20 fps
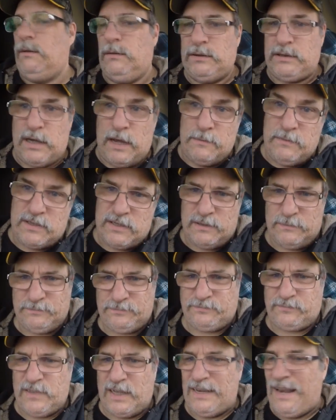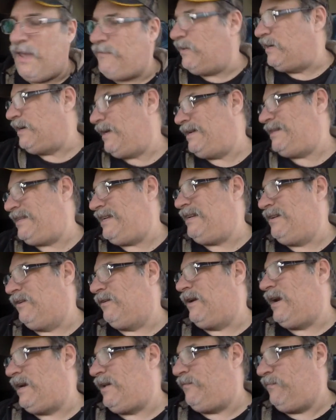What time is it? 11.19
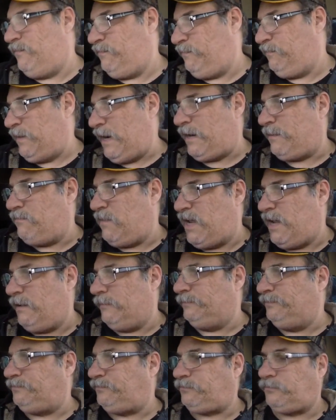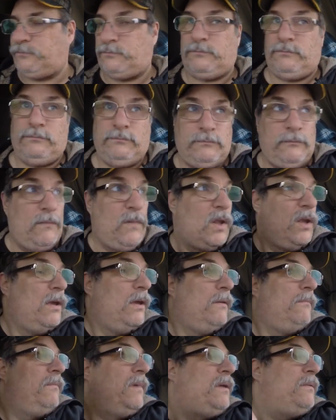already. Frick me.
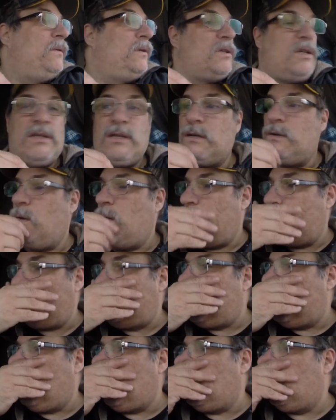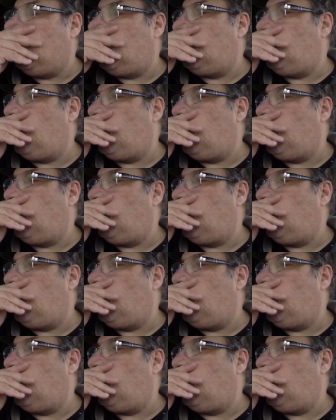Maybe we'll just go up to